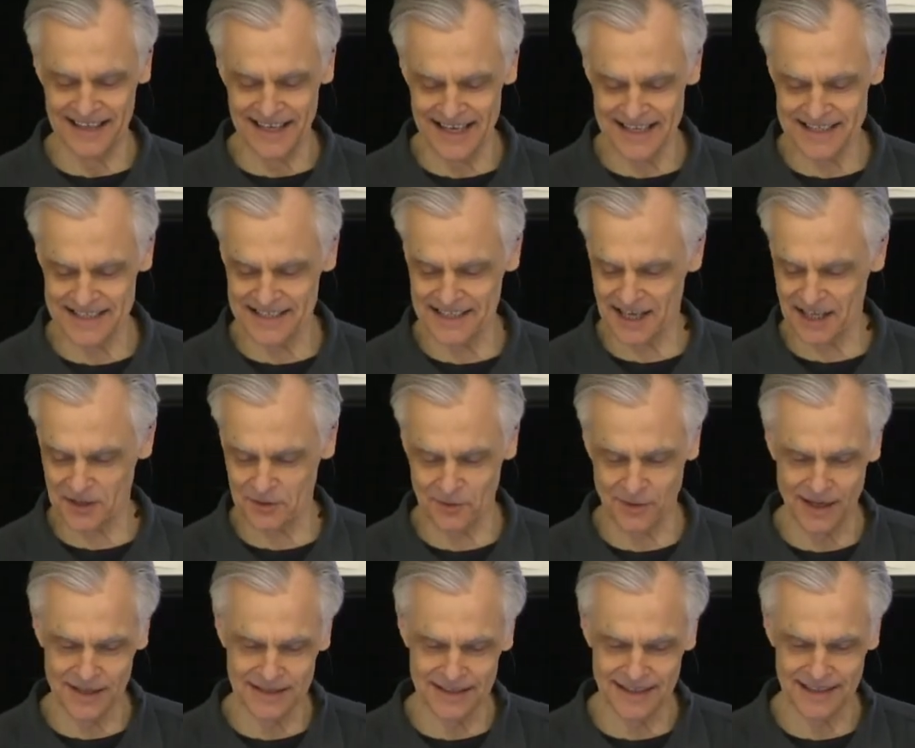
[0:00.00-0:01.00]
Here's another
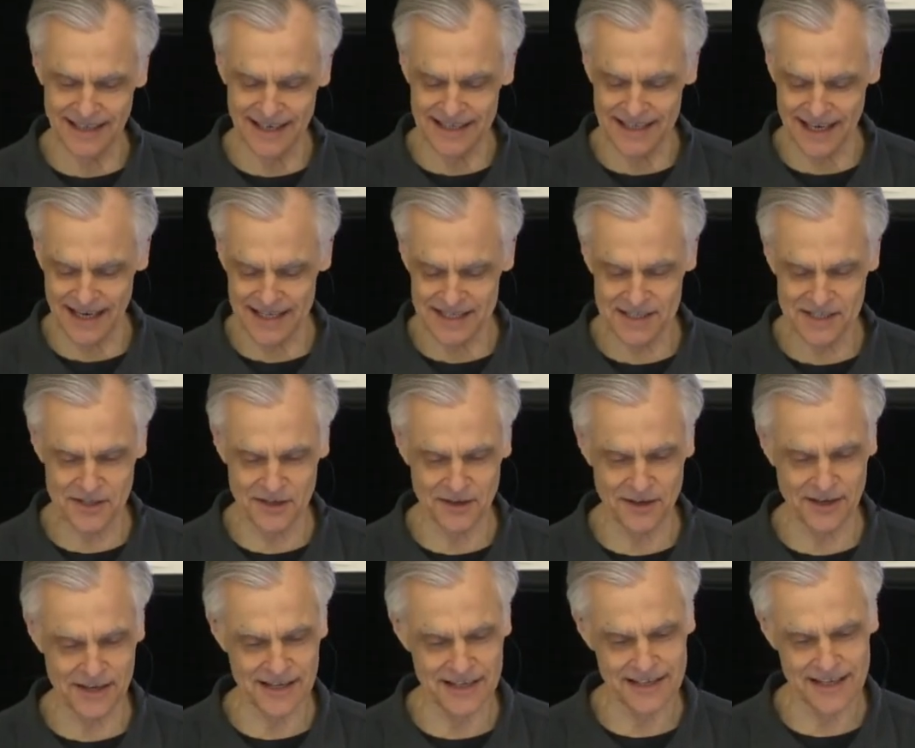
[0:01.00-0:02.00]
one that I, I
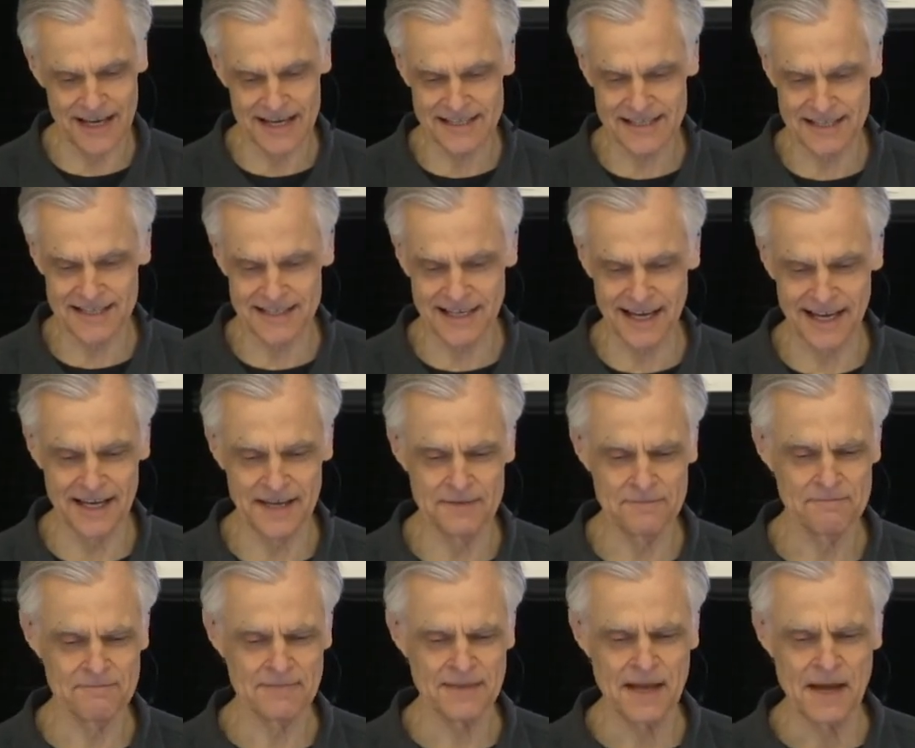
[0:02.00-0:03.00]
saw yesterday
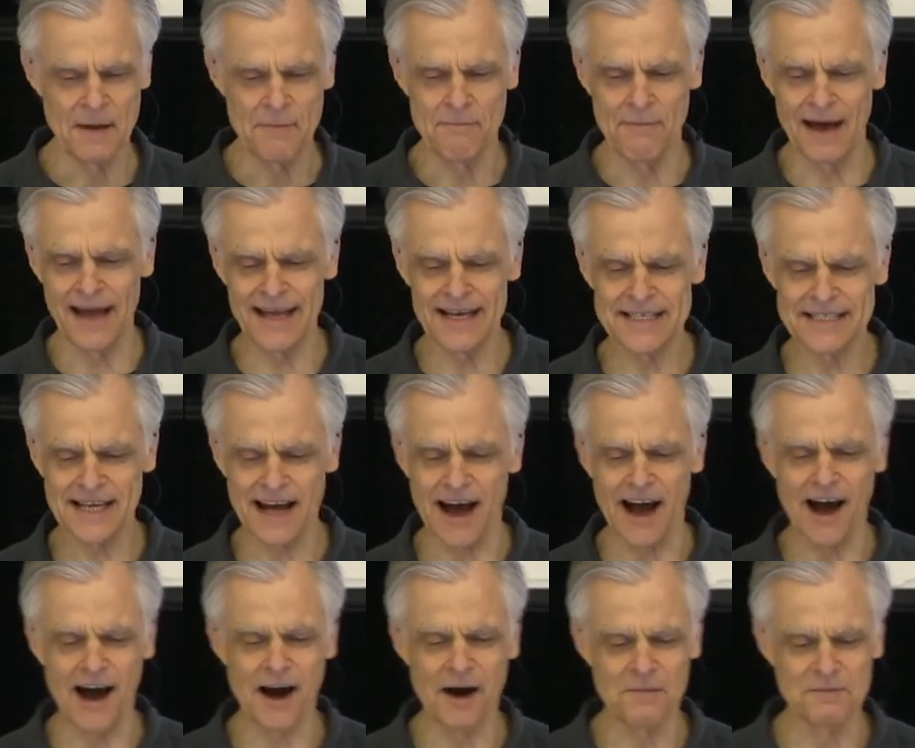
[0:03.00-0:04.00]
Mayers'
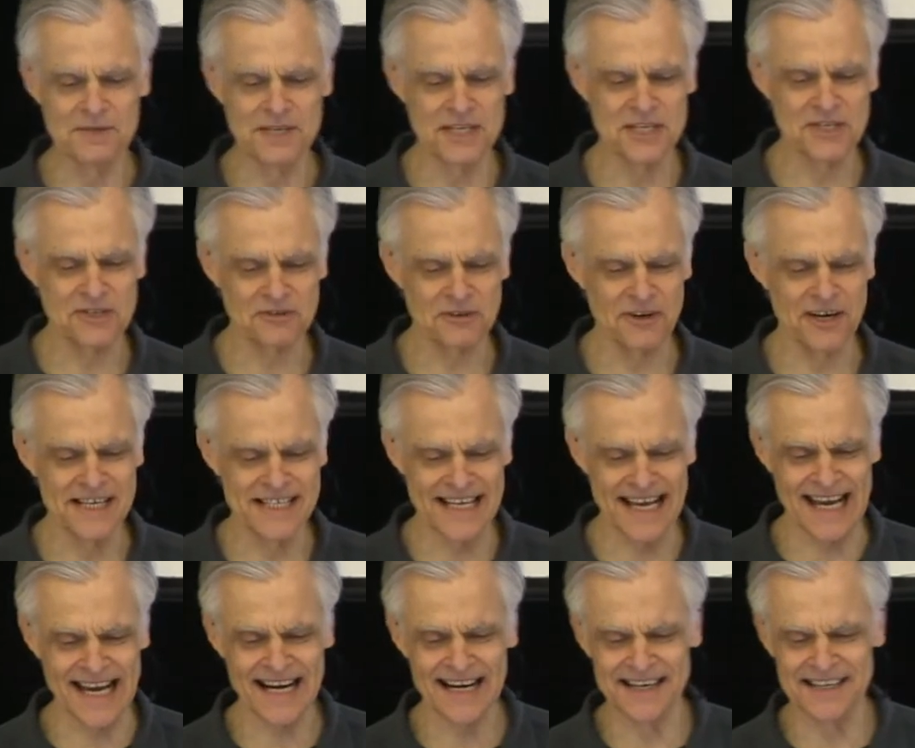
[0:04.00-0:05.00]
arm destroys
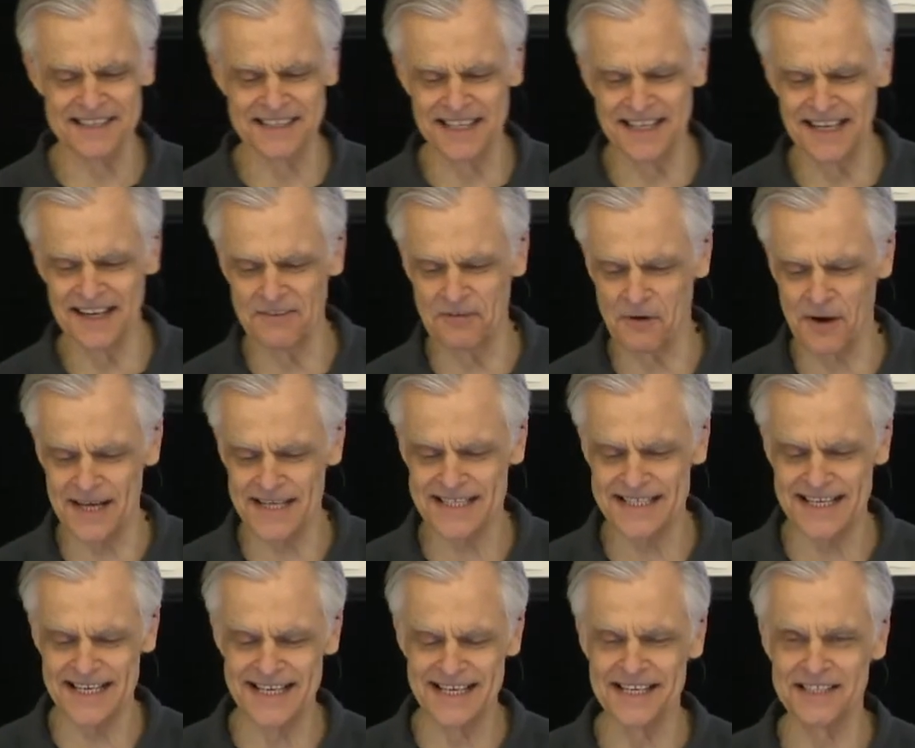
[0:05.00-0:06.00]
England to leave
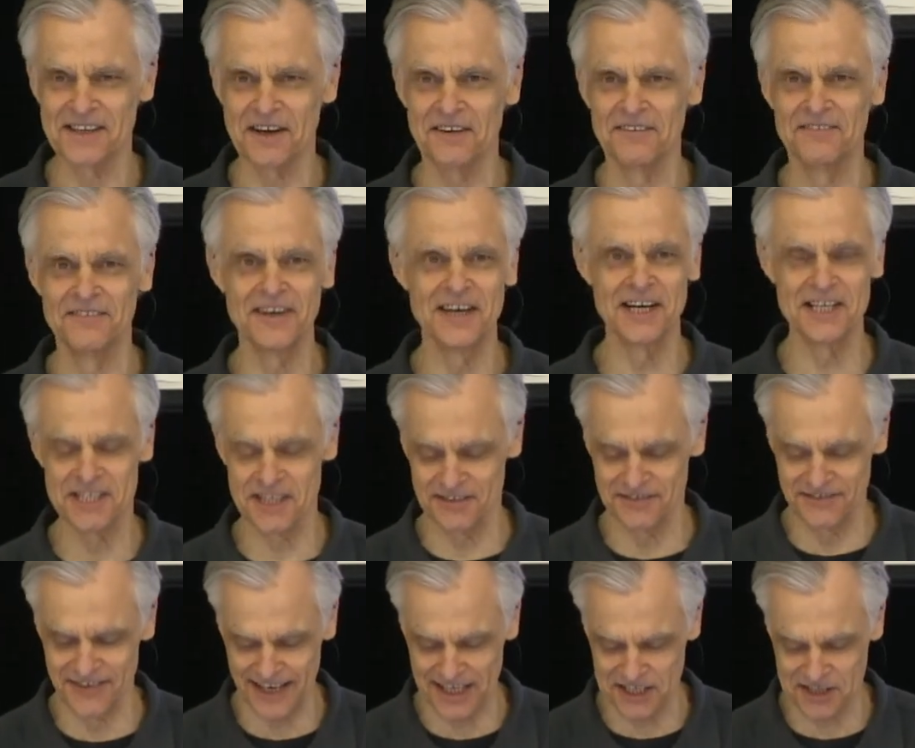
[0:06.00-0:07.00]
West Indies on verge of
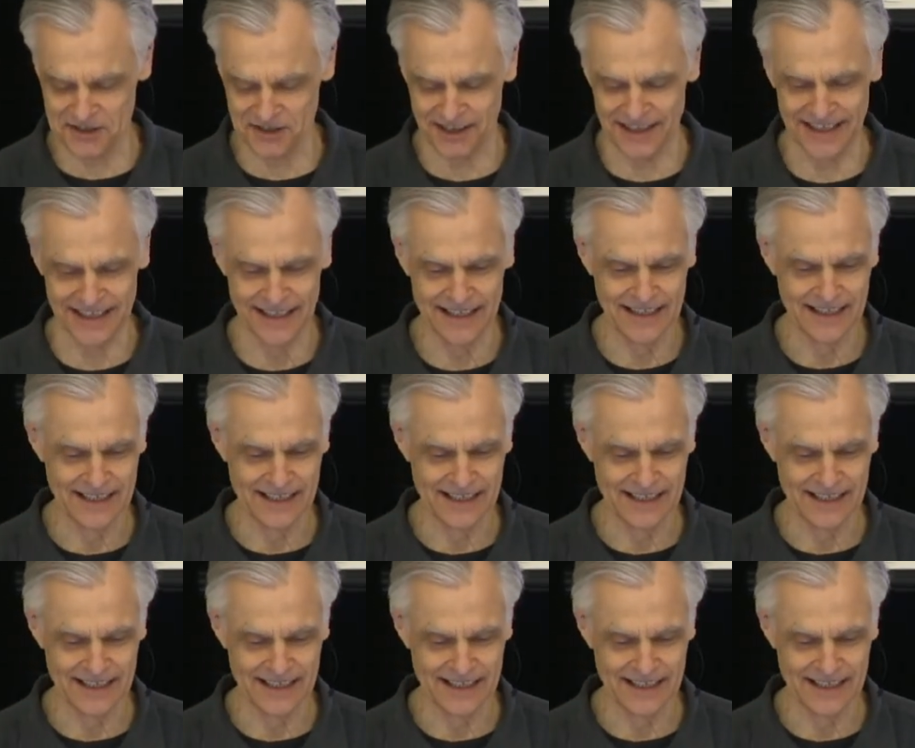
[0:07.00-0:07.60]
victory.